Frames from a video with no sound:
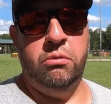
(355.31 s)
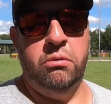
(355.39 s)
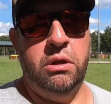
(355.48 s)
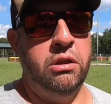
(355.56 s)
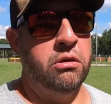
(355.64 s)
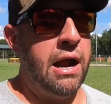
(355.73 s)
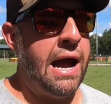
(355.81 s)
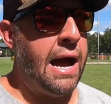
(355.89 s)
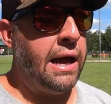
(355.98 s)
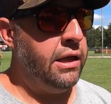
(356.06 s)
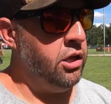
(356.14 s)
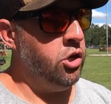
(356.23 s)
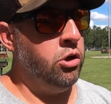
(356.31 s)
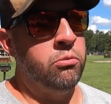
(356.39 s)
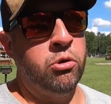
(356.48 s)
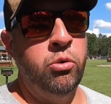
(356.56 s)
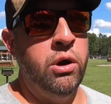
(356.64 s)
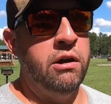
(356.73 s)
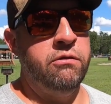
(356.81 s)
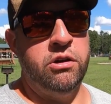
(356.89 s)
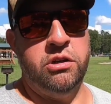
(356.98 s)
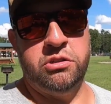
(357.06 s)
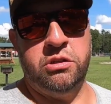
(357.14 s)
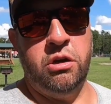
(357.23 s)
neither I, him, or whoever
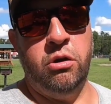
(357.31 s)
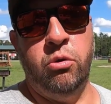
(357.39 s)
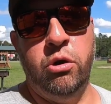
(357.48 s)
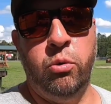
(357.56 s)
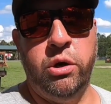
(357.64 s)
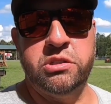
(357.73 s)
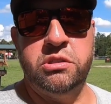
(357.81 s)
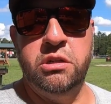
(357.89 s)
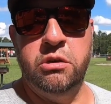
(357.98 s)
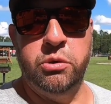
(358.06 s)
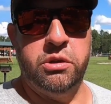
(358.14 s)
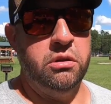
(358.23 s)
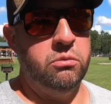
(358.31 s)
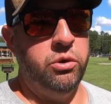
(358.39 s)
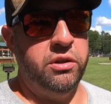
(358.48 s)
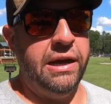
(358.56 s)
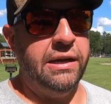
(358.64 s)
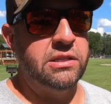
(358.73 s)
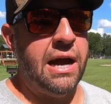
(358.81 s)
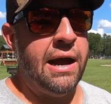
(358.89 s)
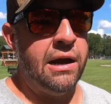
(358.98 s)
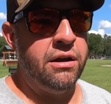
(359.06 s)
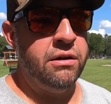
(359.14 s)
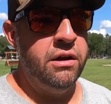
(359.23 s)
doesn't know what's the deal with that
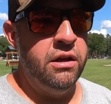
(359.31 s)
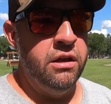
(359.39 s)
tire.